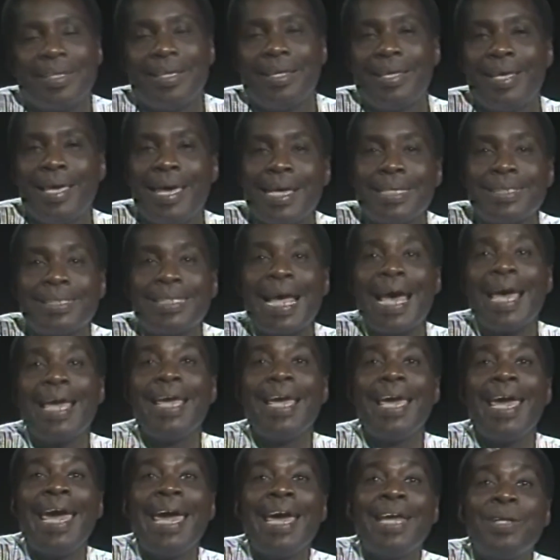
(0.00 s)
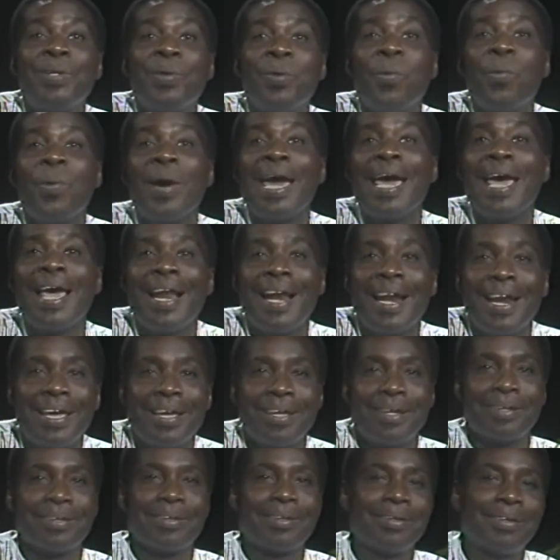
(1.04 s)
Yes, I ate well,
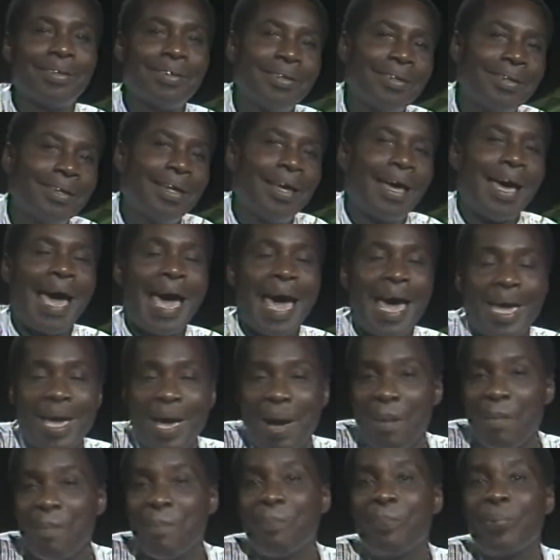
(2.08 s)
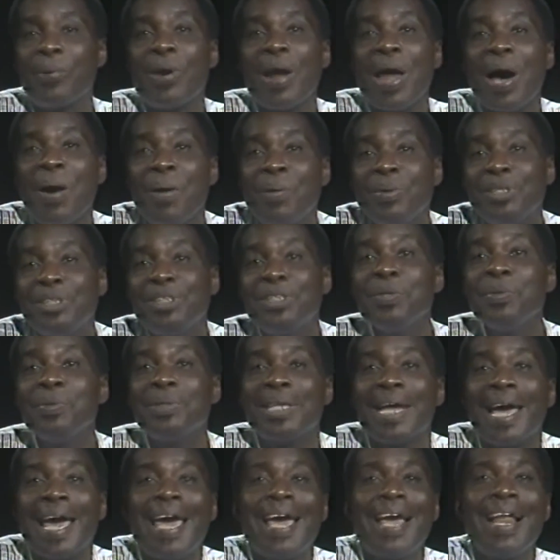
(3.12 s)
I am proud to
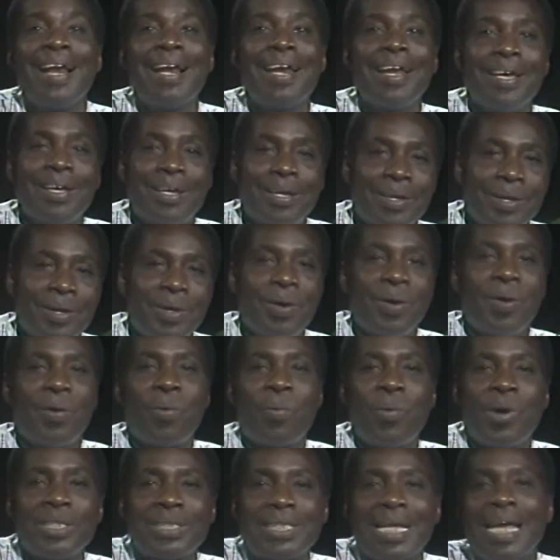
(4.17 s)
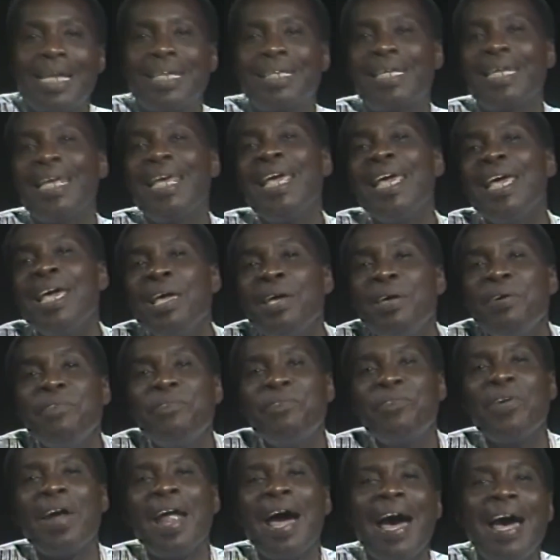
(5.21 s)
tell, was a
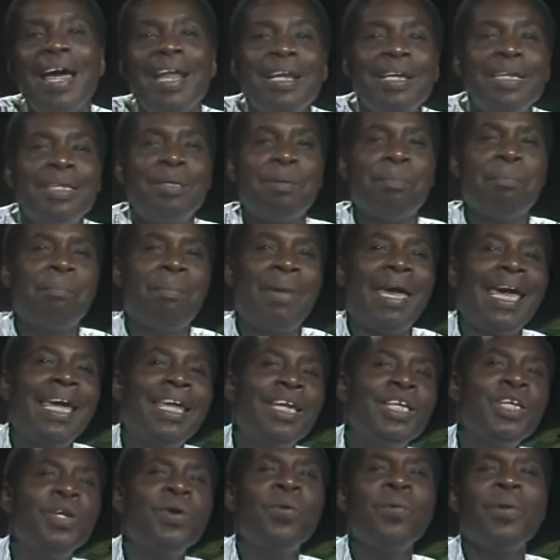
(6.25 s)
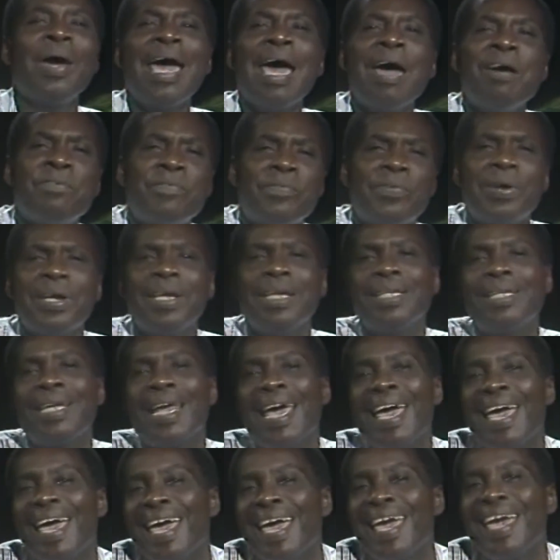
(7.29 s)
different menu every
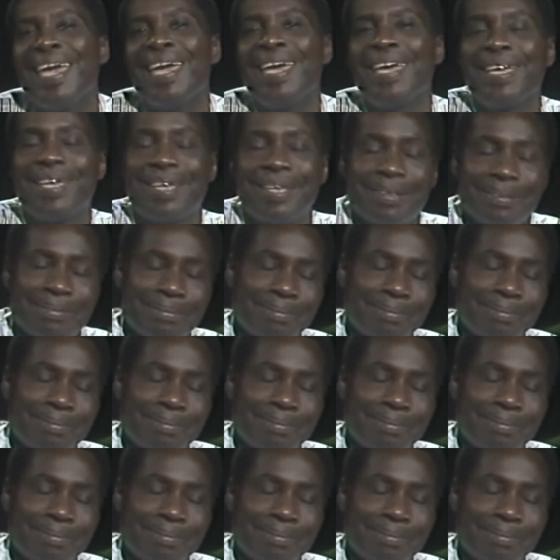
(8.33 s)
day.